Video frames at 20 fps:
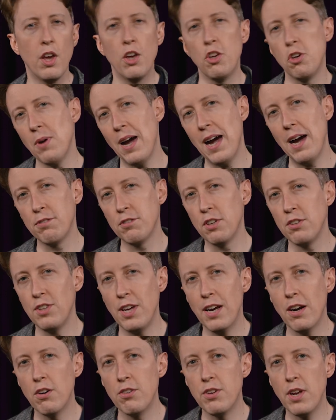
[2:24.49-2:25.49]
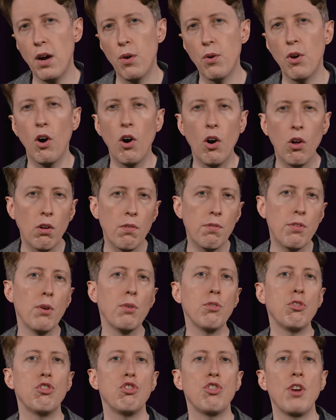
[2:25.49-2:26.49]
you have to tear down all of
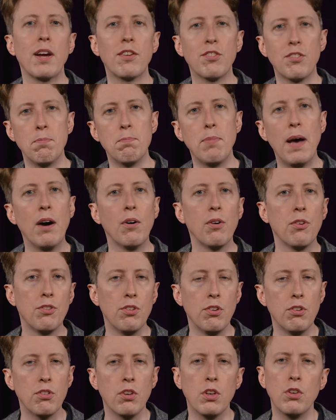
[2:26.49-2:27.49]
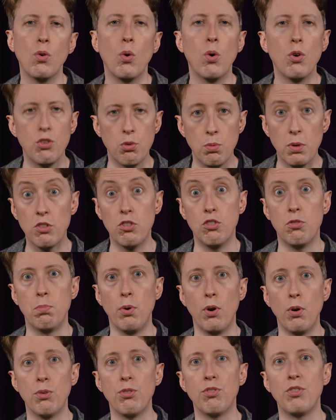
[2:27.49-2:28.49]
those checks and balances in order to
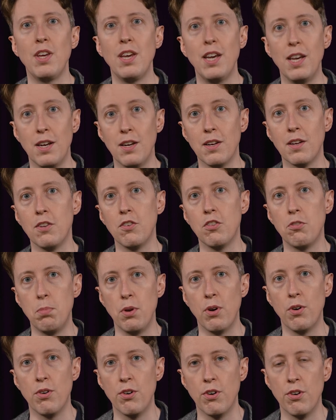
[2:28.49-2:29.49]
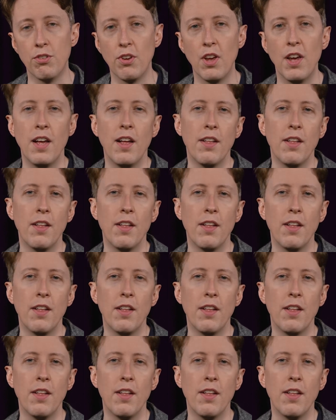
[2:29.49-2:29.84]
expose the hidden conspirators